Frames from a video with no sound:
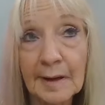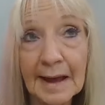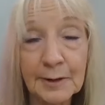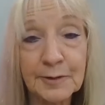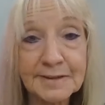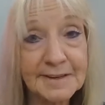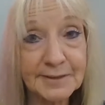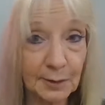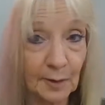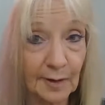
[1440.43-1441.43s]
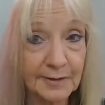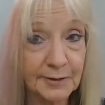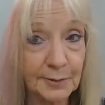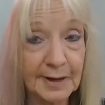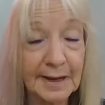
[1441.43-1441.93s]
address is across
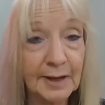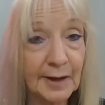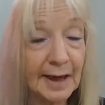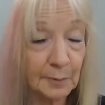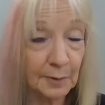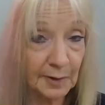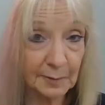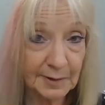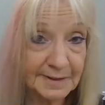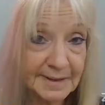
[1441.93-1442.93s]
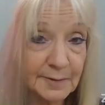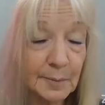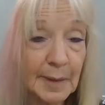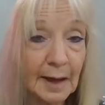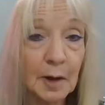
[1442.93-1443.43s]
street, you can't really receive a
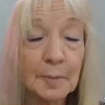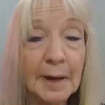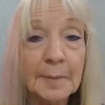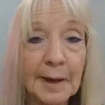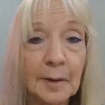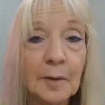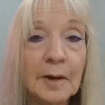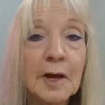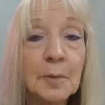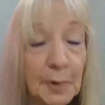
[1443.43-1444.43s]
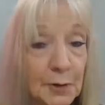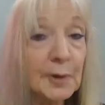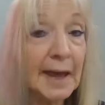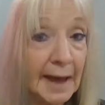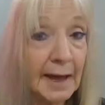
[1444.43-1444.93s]
ballot by mail, but you
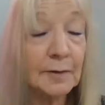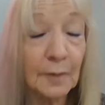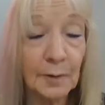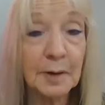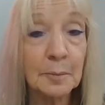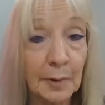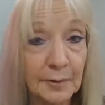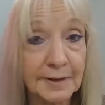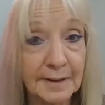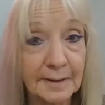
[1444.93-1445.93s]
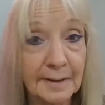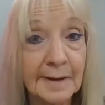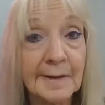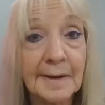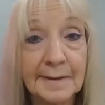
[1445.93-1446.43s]
can vote in person.
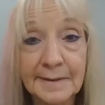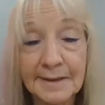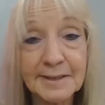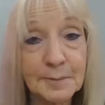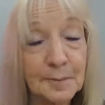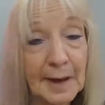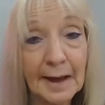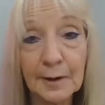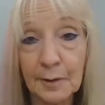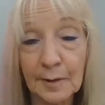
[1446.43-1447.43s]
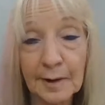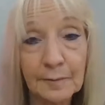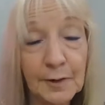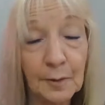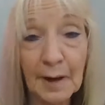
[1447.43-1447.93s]
It doesn't matter
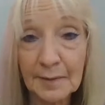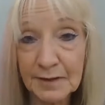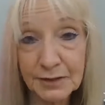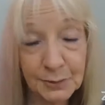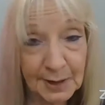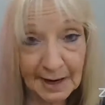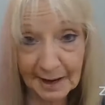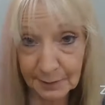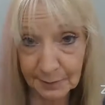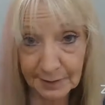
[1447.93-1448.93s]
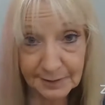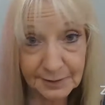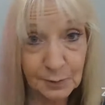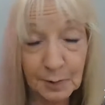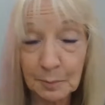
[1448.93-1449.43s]
if you don't have a street address.
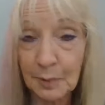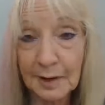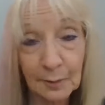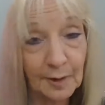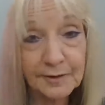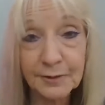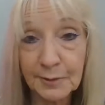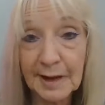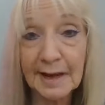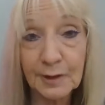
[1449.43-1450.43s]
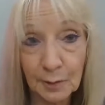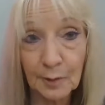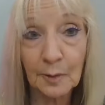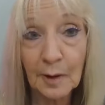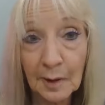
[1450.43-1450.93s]
You can put across street and
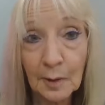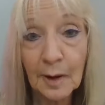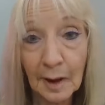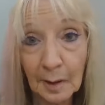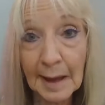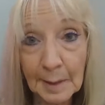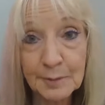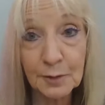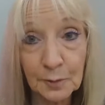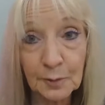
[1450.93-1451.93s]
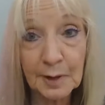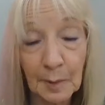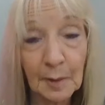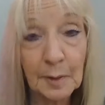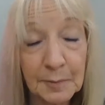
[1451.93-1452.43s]
you're absolutely
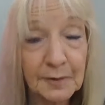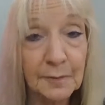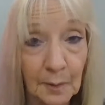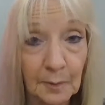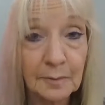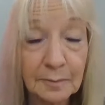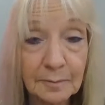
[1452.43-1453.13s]
welcome to vote.